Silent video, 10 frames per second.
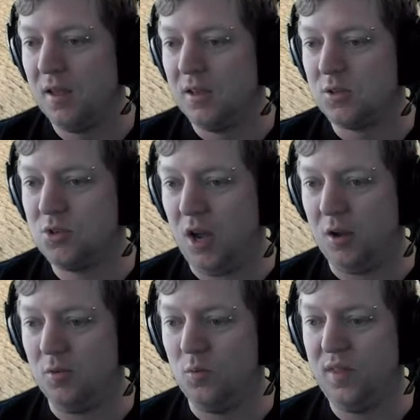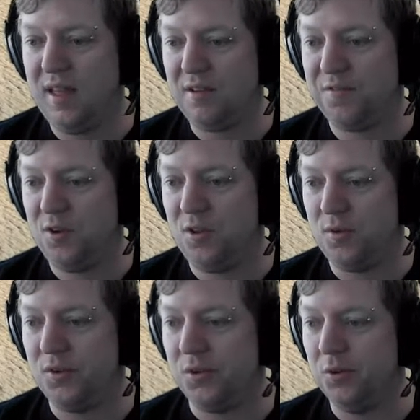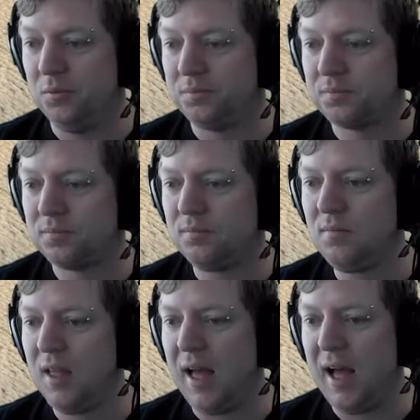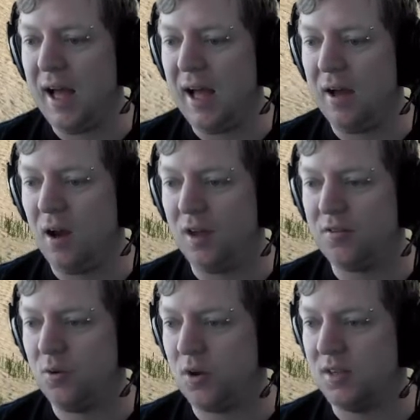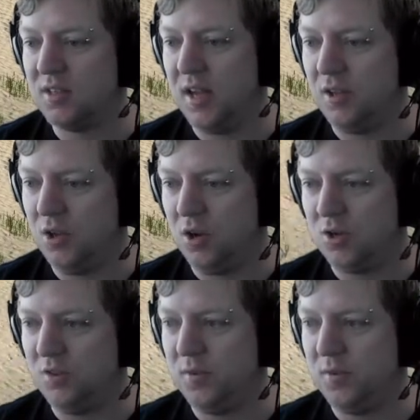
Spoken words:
So, without further ado, I thought I'd start you guys off